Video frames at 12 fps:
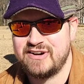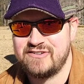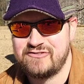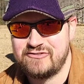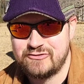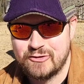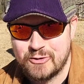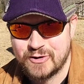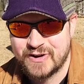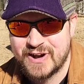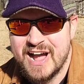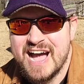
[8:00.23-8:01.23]
a
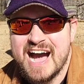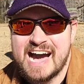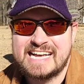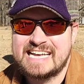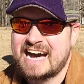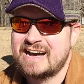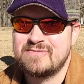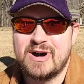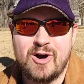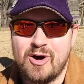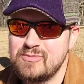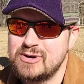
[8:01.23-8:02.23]
4. I'm
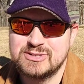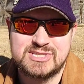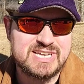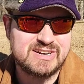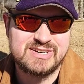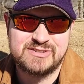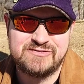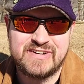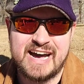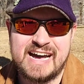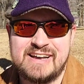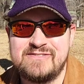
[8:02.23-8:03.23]
almost there at a
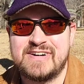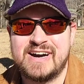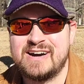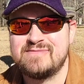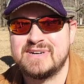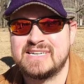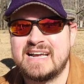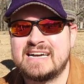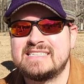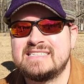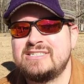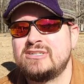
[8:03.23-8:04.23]
5, but
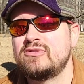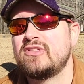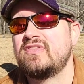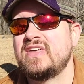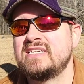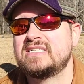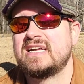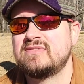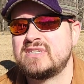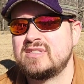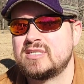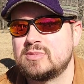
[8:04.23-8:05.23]
the thing is, and I've
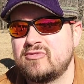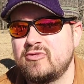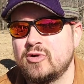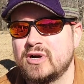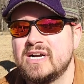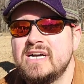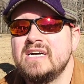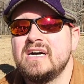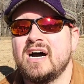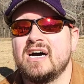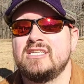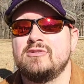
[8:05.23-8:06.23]
said this before,
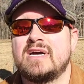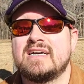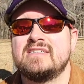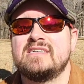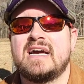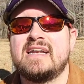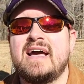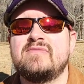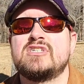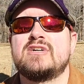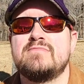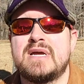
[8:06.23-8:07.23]
you kind of have
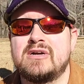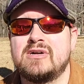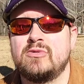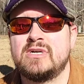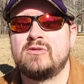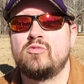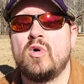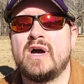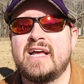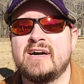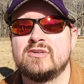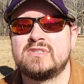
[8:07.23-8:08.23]
to compare it with what
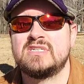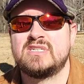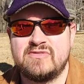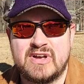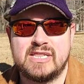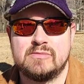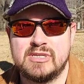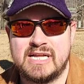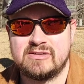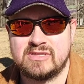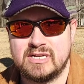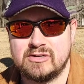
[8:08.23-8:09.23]
else is available
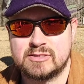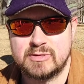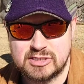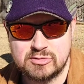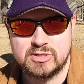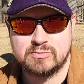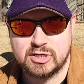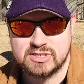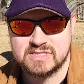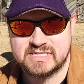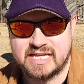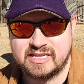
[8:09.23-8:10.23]
out there, especially with the
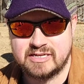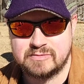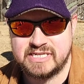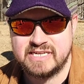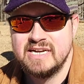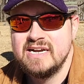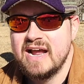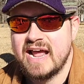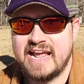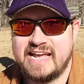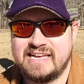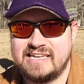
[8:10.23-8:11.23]
Boston Scally Company.
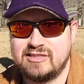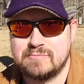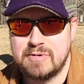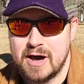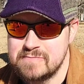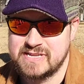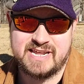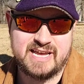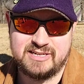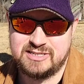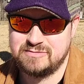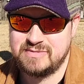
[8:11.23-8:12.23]
And the
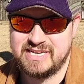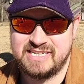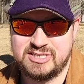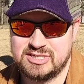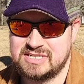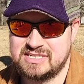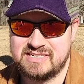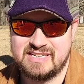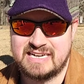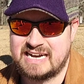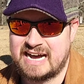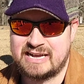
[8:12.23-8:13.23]
Pumpkinhead, to me, just,
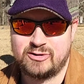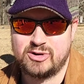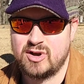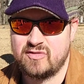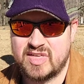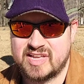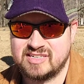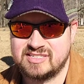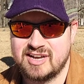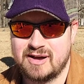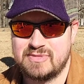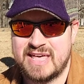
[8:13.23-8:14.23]
I don't know if they can
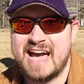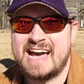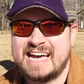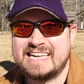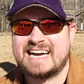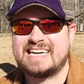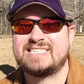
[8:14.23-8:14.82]
top that.